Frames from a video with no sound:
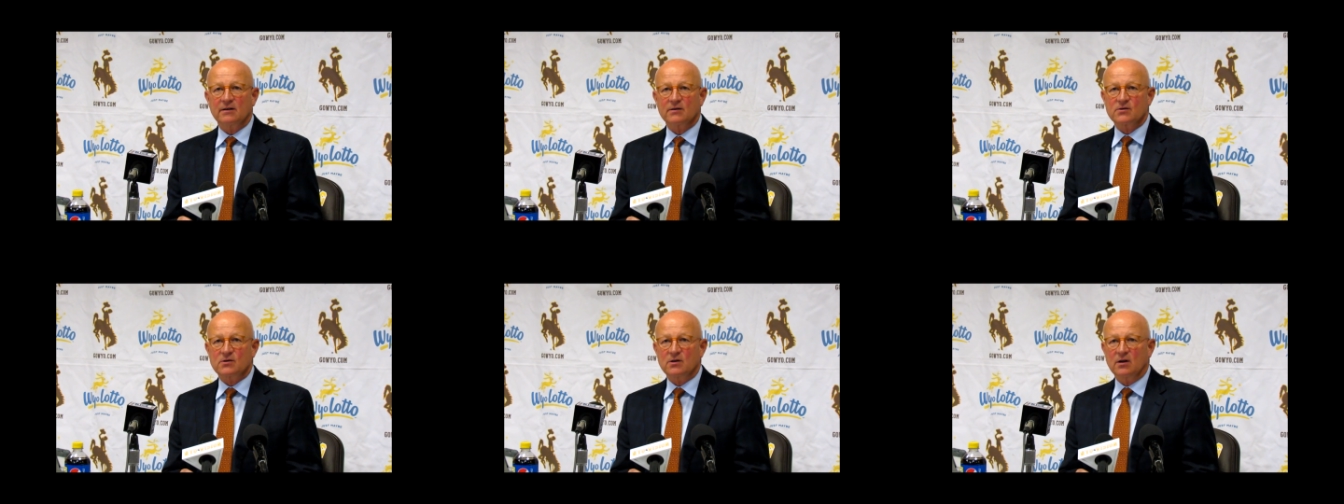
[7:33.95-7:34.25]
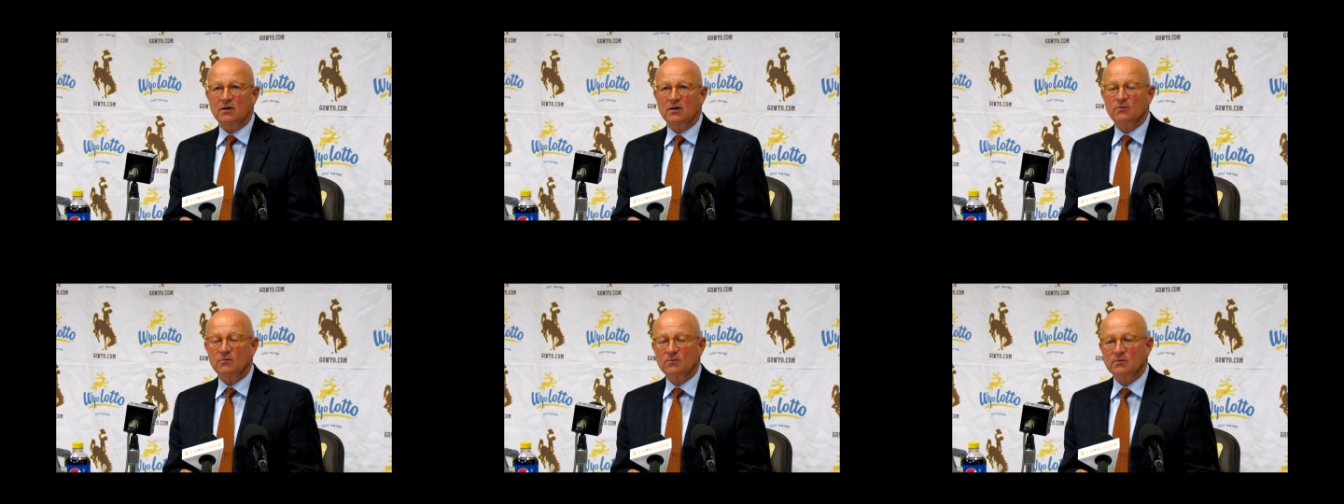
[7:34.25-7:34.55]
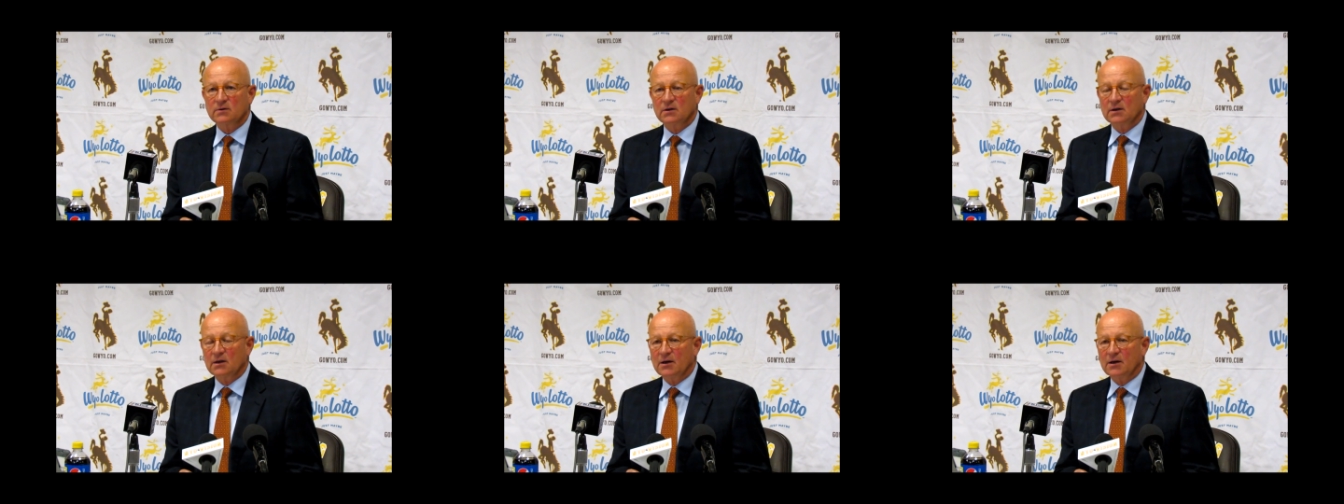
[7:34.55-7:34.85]
is going
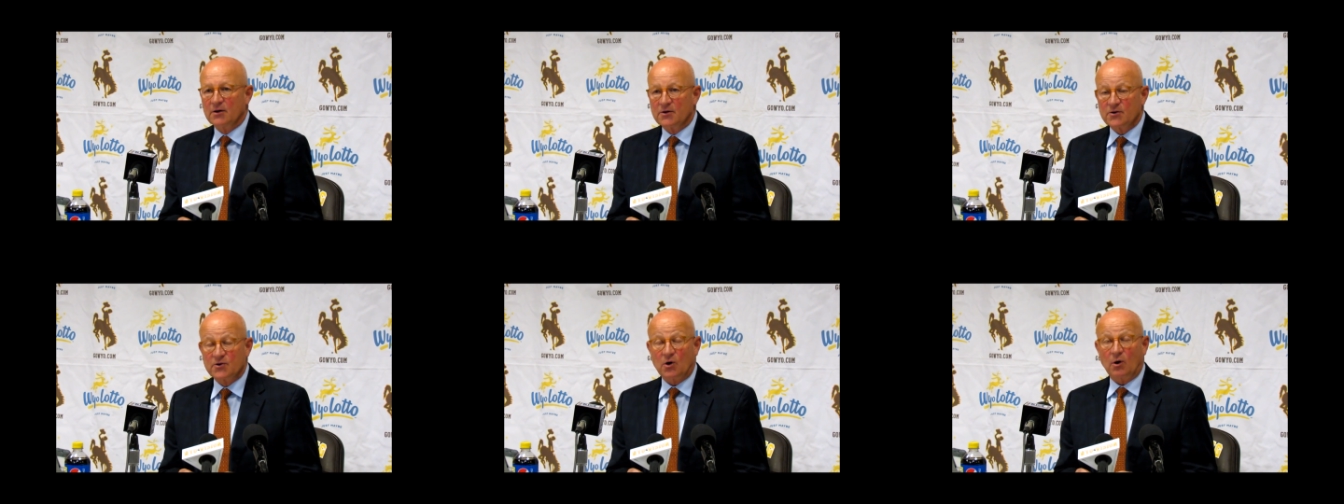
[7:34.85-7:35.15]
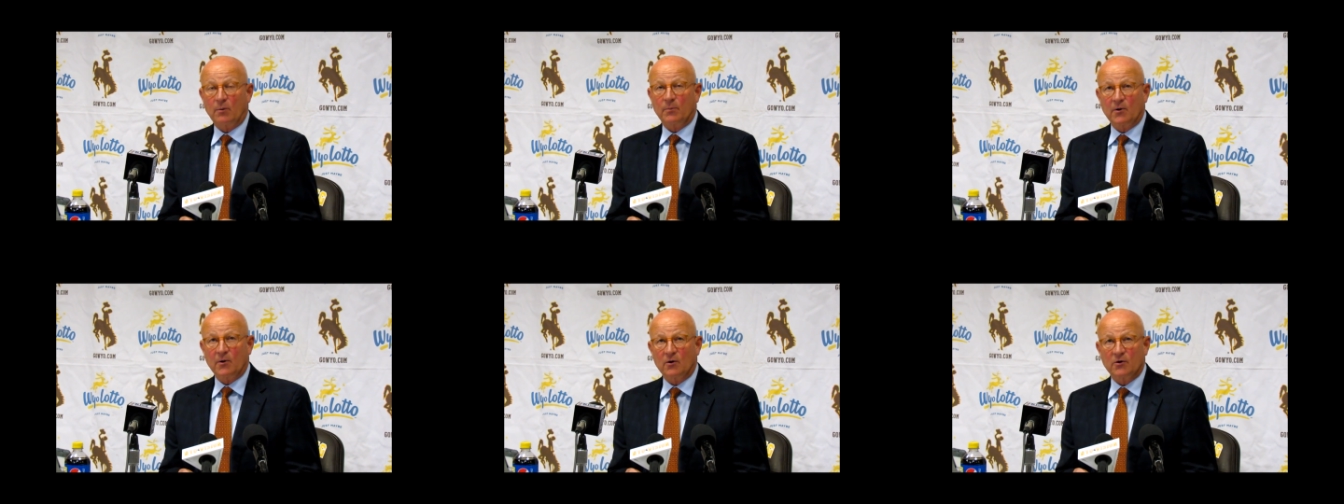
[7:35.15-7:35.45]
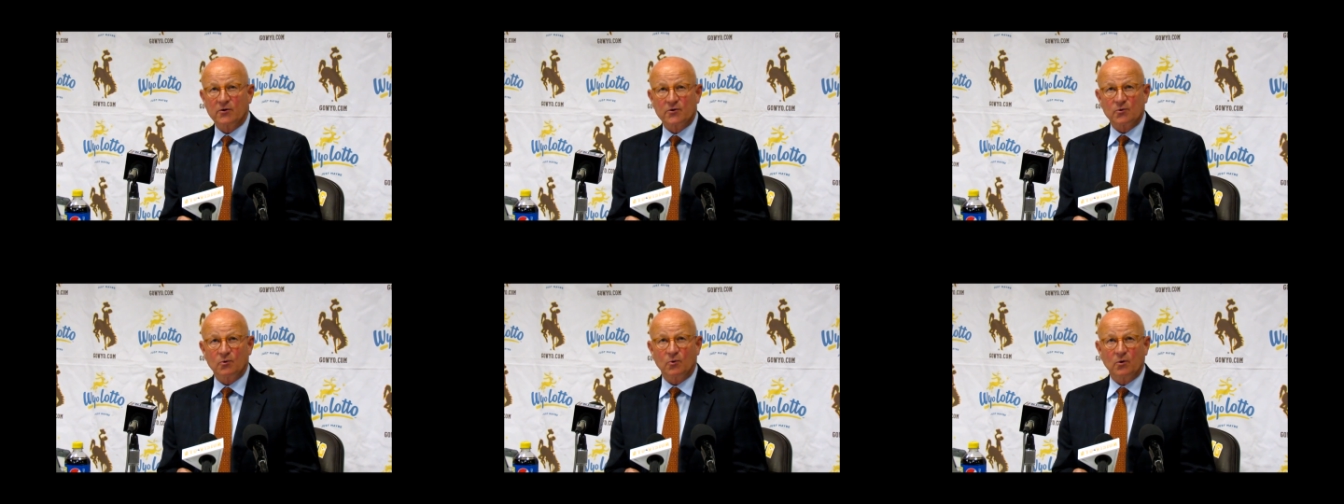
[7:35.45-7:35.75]
to sharpen
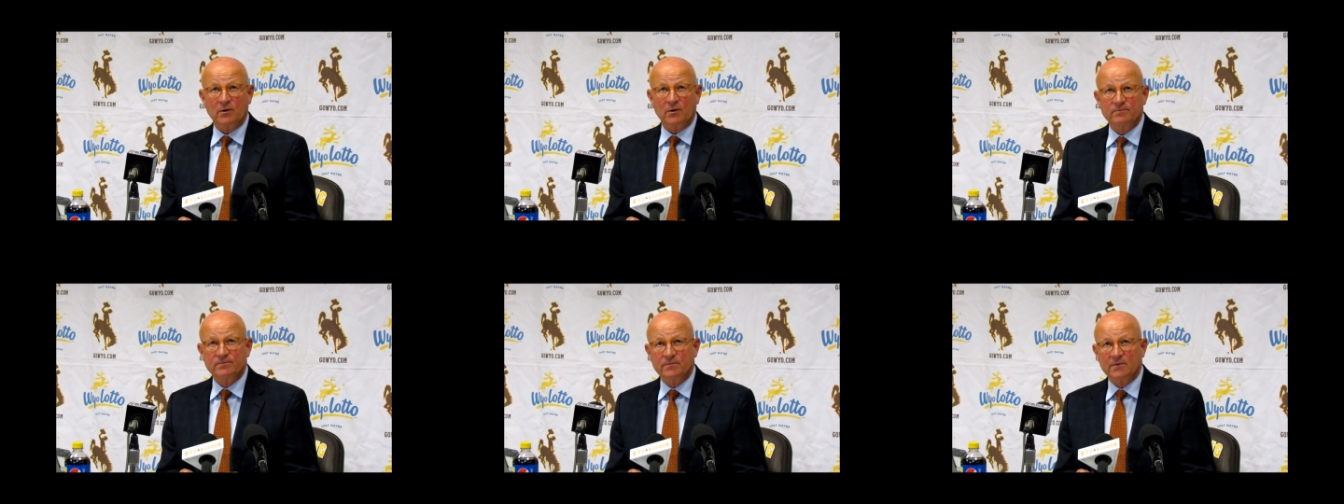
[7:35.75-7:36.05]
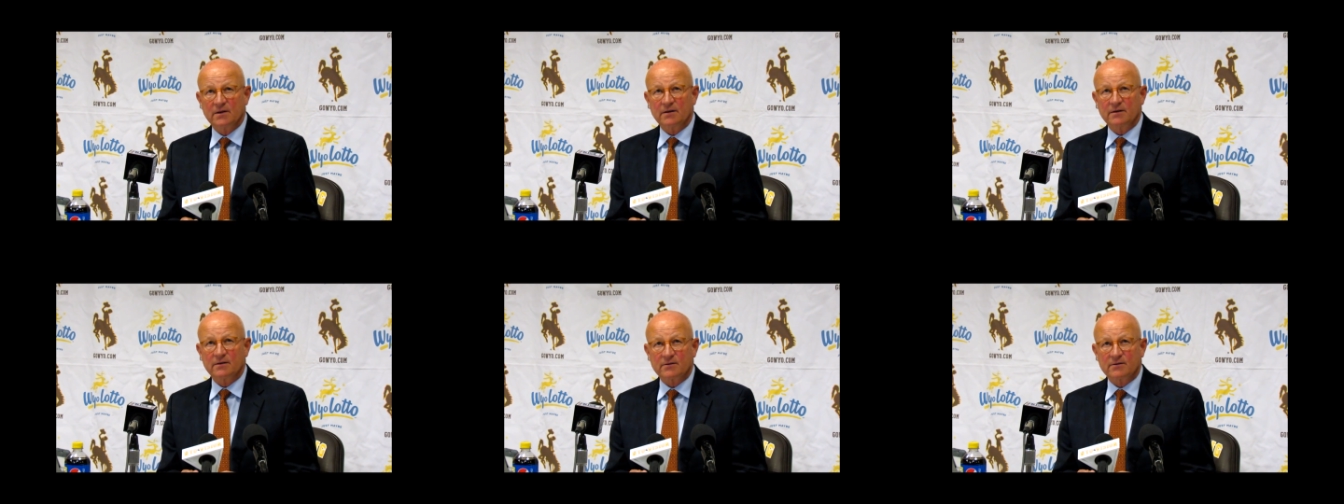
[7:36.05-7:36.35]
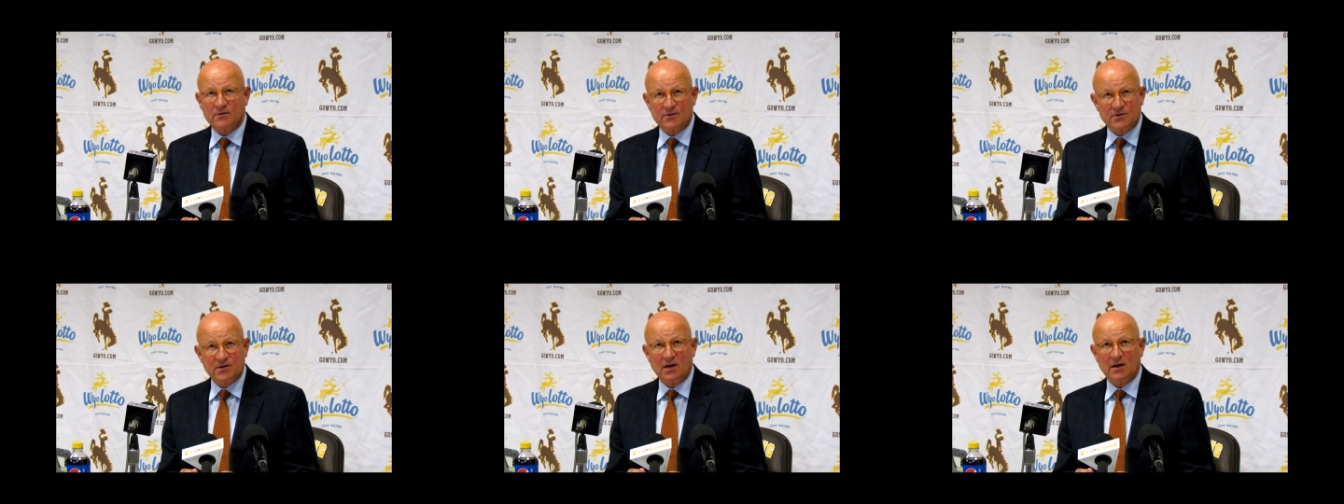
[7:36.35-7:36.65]
our sword,
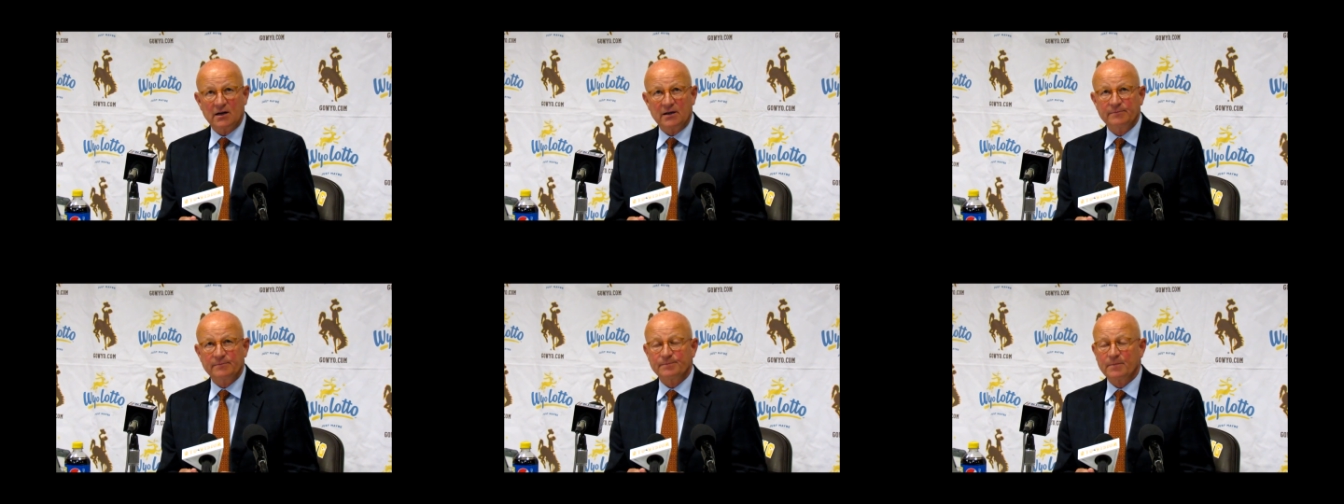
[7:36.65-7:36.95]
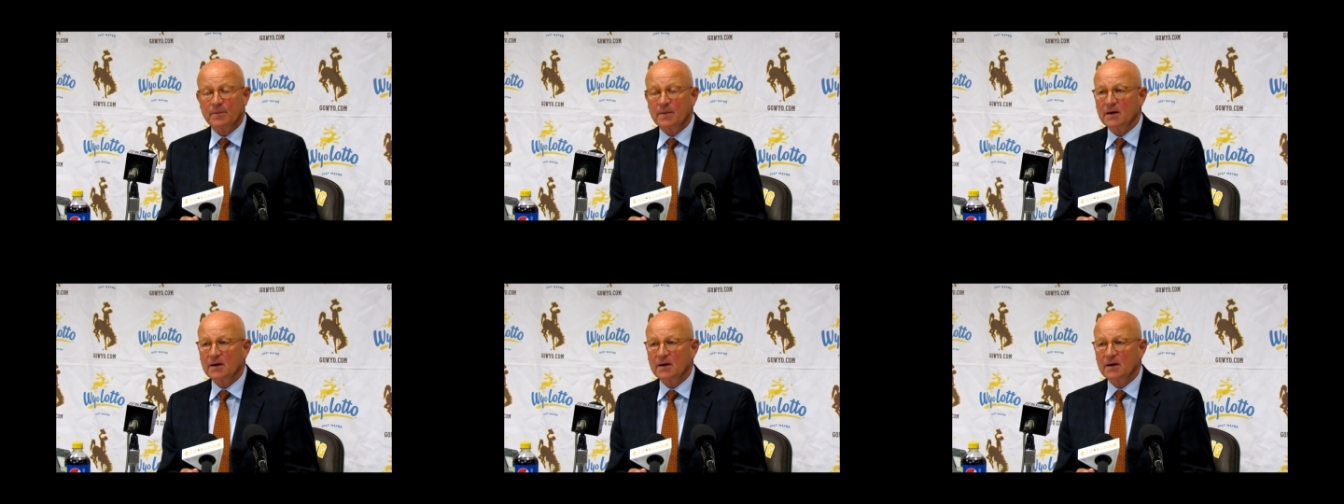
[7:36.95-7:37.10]
to say,